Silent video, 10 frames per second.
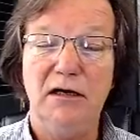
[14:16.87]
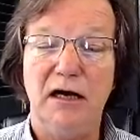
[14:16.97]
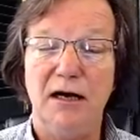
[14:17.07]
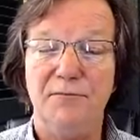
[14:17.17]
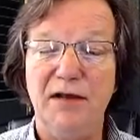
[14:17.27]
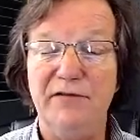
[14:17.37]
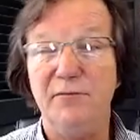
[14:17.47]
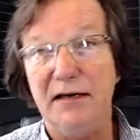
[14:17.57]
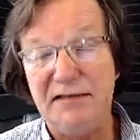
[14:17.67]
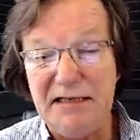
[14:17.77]
Um, they
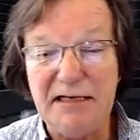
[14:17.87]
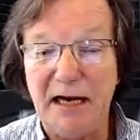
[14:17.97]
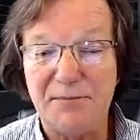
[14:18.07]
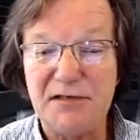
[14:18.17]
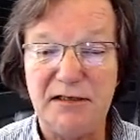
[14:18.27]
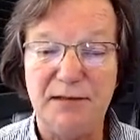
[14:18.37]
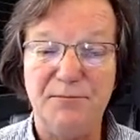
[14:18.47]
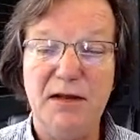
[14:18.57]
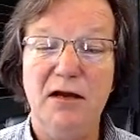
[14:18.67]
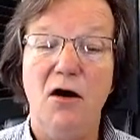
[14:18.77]
even made teacups in them,